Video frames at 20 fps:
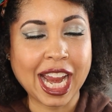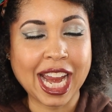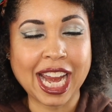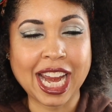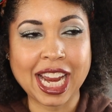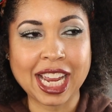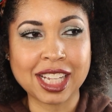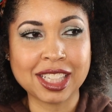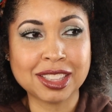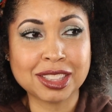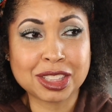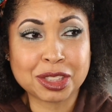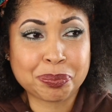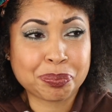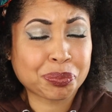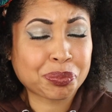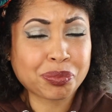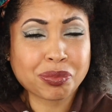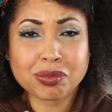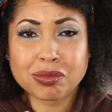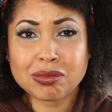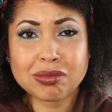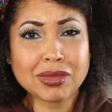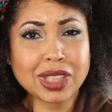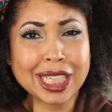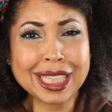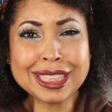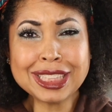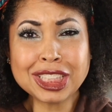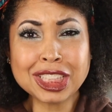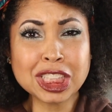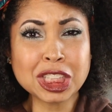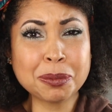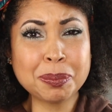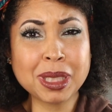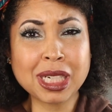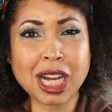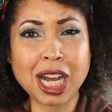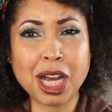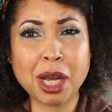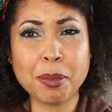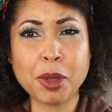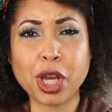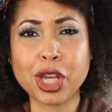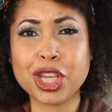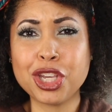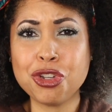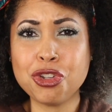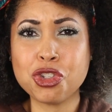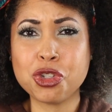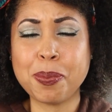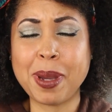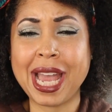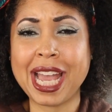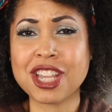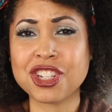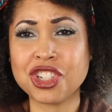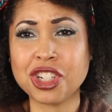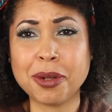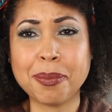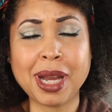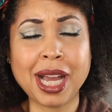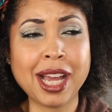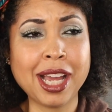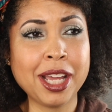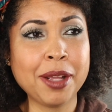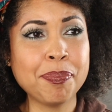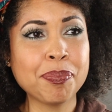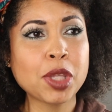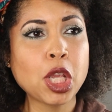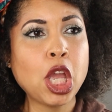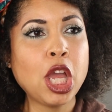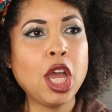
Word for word: And it's just become a huge passion of mine.